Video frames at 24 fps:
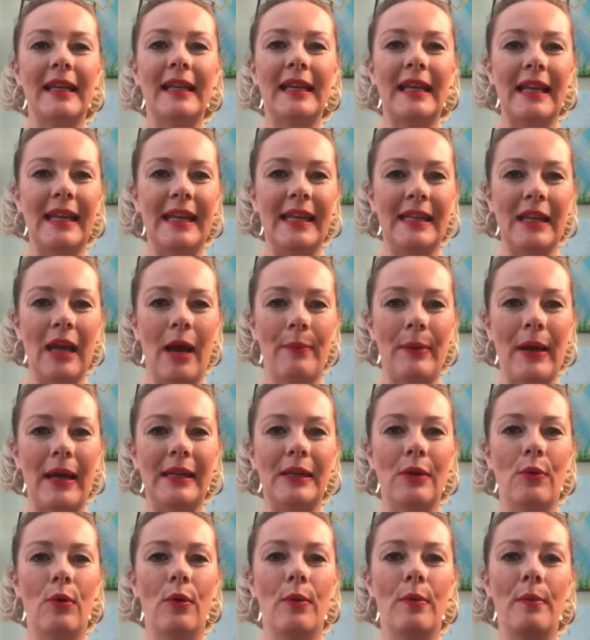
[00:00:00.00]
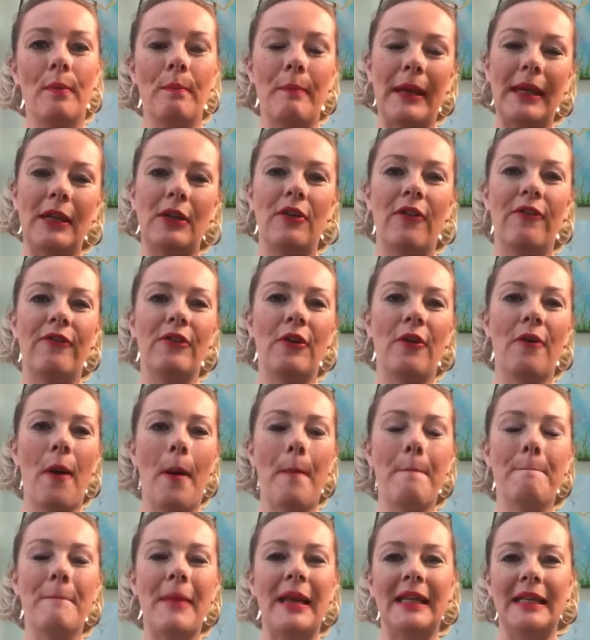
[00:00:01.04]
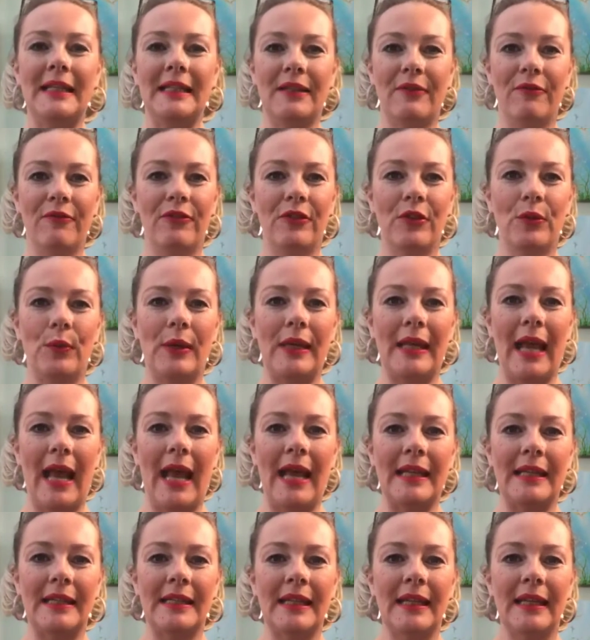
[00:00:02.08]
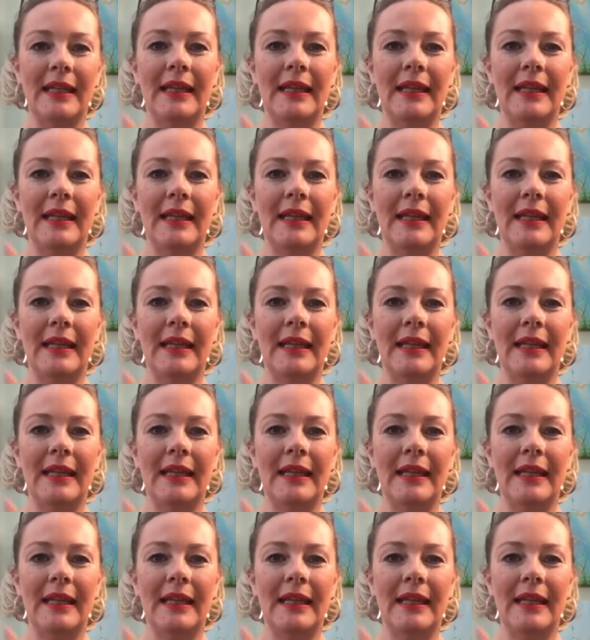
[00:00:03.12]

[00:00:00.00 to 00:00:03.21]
clean up, and it will make you feel amazing for the weekend.